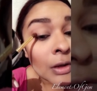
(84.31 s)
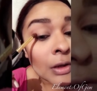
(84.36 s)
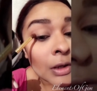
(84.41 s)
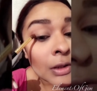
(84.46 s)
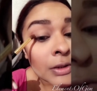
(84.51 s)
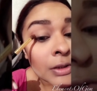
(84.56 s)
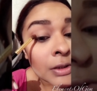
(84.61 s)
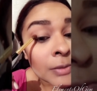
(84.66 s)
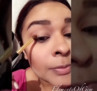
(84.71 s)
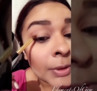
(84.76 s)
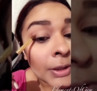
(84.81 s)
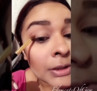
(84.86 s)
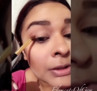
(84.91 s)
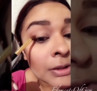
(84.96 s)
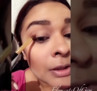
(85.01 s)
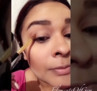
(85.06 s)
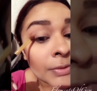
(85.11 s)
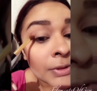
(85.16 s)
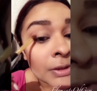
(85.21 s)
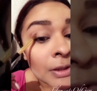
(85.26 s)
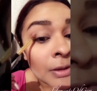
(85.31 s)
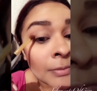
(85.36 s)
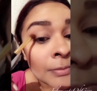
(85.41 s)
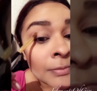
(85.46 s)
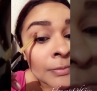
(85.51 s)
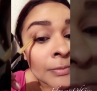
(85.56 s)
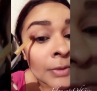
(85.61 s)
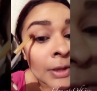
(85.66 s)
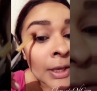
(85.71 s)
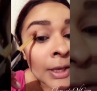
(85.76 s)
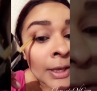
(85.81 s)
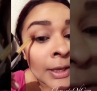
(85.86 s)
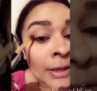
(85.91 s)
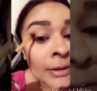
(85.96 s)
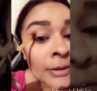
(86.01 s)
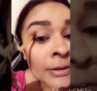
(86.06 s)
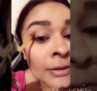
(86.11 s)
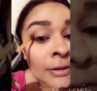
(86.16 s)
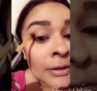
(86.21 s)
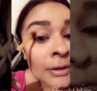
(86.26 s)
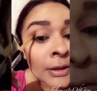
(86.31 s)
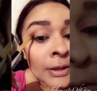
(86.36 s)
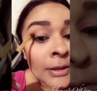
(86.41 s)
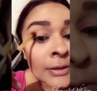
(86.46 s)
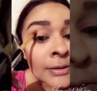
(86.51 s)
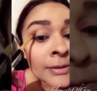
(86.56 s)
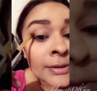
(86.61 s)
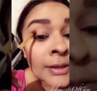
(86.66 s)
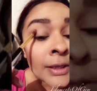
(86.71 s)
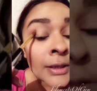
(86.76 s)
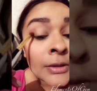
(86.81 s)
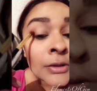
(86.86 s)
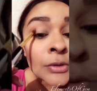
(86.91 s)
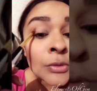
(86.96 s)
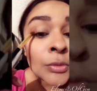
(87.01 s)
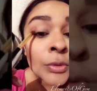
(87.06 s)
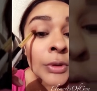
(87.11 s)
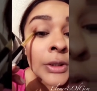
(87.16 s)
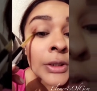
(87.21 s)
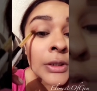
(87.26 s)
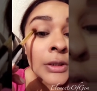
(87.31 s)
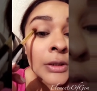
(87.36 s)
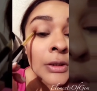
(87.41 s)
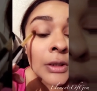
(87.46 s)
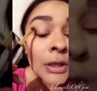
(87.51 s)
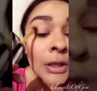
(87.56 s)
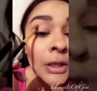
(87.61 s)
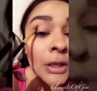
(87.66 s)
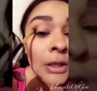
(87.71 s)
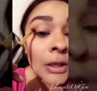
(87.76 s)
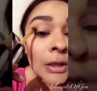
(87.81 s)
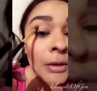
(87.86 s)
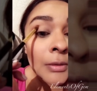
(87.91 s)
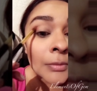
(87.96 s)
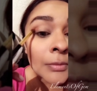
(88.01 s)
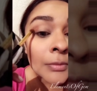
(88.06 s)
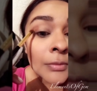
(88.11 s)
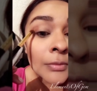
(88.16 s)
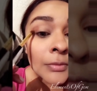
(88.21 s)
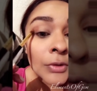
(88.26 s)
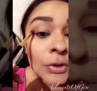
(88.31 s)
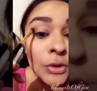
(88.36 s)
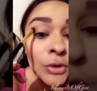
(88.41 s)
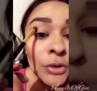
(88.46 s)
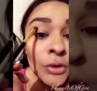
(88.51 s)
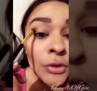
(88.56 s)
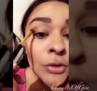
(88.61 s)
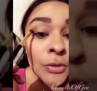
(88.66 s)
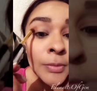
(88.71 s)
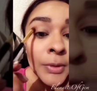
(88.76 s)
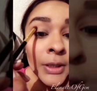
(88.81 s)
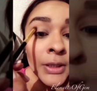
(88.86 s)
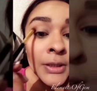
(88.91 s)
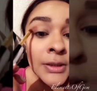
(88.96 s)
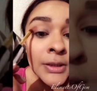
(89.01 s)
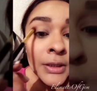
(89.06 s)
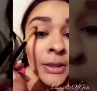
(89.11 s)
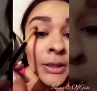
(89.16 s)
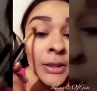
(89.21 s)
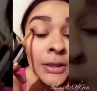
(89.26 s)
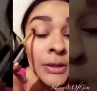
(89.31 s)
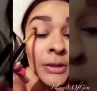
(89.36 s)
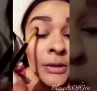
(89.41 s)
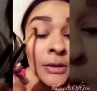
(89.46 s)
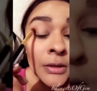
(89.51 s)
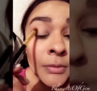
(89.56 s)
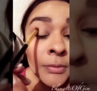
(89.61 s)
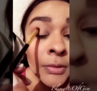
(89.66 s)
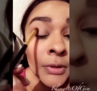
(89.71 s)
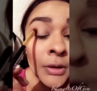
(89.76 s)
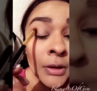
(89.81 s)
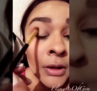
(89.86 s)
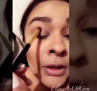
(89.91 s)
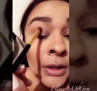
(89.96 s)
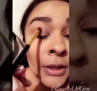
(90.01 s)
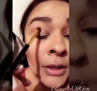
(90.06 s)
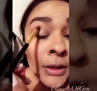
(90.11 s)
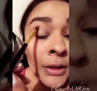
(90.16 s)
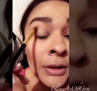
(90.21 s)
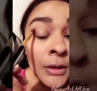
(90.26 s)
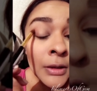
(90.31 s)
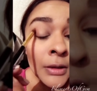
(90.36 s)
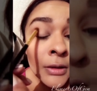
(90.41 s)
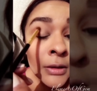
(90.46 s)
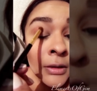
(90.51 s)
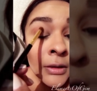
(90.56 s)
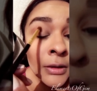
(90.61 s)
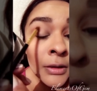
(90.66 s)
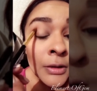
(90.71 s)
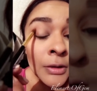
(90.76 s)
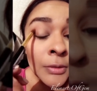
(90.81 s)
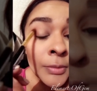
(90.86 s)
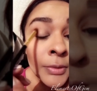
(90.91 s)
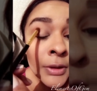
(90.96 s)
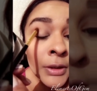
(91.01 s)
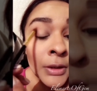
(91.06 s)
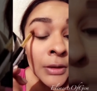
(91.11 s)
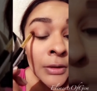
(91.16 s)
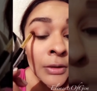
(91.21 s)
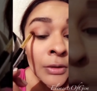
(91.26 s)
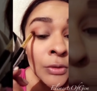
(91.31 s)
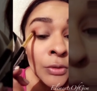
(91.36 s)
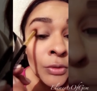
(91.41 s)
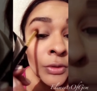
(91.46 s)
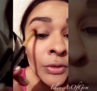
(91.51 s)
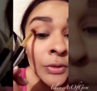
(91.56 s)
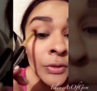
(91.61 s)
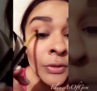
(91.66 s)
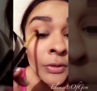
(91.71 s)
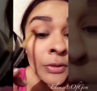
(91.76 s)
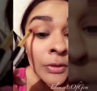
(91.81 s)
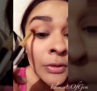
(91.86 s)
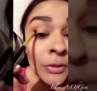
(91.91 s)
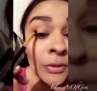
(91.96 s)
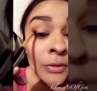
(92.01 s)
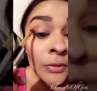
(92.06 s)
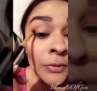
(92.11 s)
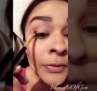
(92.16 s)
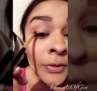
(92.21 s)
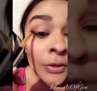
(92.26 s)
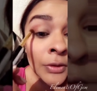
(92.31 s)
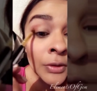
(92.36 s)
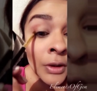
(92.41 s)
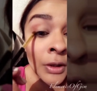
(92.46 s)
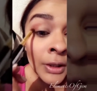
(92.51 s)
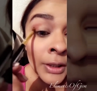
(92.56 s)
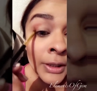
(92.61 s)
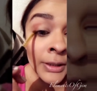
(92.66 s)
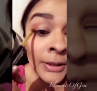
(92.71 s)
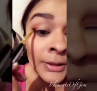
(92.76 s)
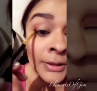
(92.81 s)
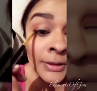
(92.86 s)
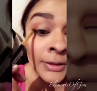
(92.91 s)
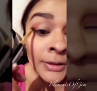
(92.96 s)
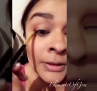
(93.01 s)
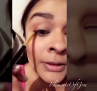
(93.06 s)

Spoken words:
I just picked up some henna and sandalwood. You basically just apply a little bit in the corner of your eyelid.